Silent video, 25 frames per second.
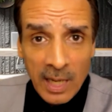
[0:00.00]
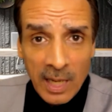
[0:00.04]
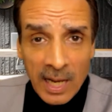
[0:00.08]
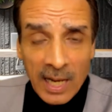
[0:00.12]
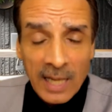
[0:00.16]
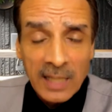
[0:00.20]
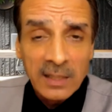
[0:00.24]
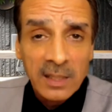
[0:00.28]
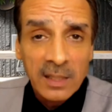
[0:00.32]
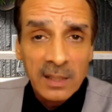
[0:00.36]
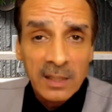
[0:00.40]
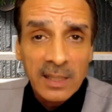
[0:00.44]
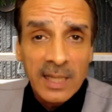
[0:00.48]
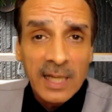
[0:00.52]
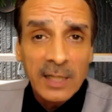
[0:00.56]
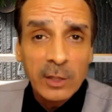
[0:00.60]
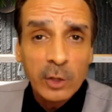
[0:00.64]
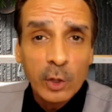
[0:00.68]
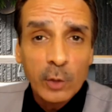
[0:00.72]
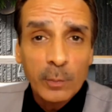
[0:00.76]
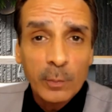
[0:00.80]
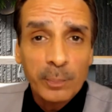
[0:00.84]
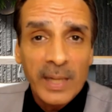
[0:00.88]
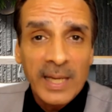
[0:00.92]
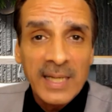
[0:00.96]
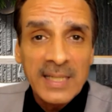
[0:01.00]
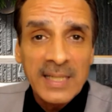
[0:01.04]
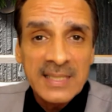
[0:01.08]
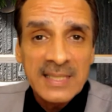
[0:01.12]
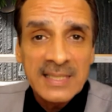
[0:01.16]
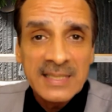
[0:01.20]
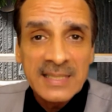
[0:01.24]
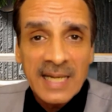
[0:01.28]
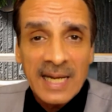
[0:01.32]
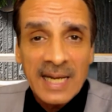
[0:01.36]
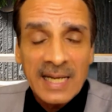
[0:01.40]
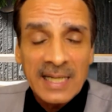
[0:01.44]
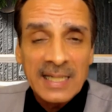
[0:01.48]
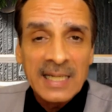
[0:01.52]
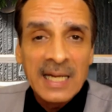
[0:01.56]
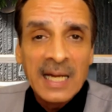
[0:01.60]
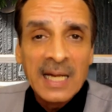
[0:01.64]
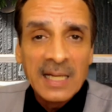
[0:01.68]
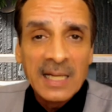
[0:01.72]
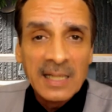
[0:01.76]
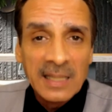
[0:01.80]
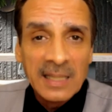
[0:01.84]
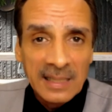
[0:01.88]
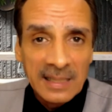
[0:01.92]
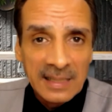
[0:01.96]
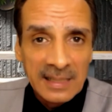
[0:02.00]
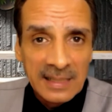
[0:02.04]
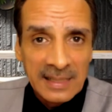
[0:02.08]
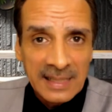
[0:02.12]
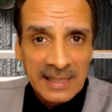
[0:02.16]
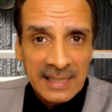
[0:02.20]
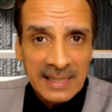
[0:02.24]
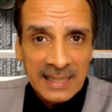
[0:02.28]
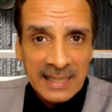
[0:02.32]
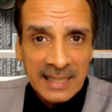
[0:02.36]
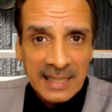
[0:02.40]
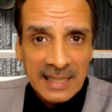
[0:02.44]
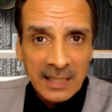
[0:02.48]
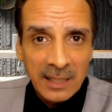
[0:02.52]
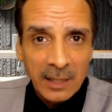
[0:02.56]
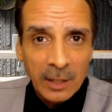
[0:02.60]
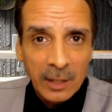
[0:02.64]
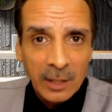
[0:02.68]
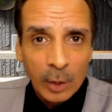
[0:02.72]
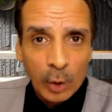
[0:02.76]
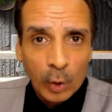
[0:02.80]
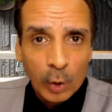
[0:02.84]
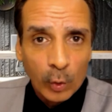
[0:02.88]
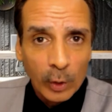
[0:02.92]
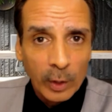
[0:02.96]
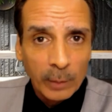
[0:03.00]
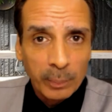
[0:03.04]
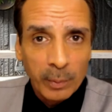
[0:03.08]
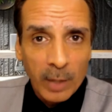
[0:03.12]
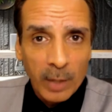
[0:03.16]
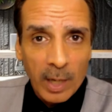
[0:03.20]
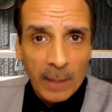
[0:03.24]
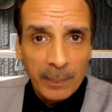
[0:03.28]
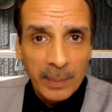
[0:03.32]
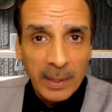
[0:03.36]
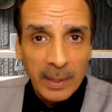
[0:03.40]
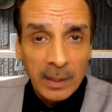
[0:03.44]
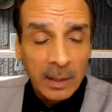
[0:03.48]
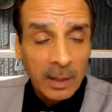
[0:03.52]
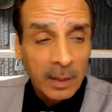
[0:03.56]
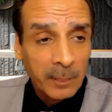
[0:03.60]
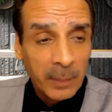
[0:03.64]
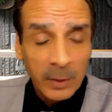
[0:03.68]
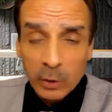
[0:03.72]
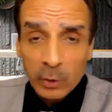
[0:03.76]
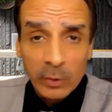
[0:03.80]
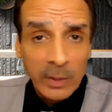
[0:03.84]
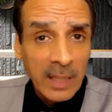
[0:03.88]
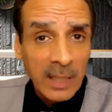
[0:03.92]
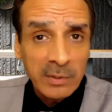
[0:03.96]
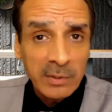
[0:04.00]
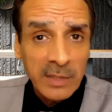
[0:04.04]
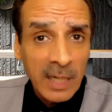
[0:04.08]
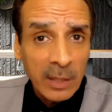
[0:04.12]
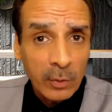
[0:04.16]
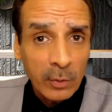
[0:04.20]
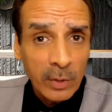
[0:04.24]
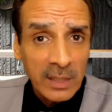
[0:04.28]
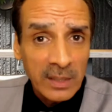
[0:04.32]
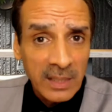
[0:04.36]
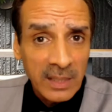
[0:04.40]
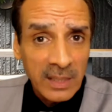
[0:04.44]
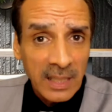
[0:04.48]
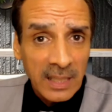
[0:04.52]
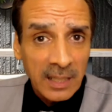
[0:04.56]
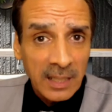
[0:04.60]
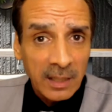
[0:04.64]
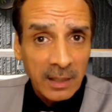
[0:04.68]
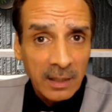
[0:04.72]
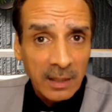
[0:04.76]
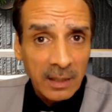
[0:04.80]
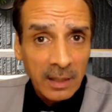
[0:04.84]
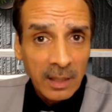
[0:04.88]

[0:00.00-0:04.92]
and the lender places a lien on the property, but their name's not on the deed.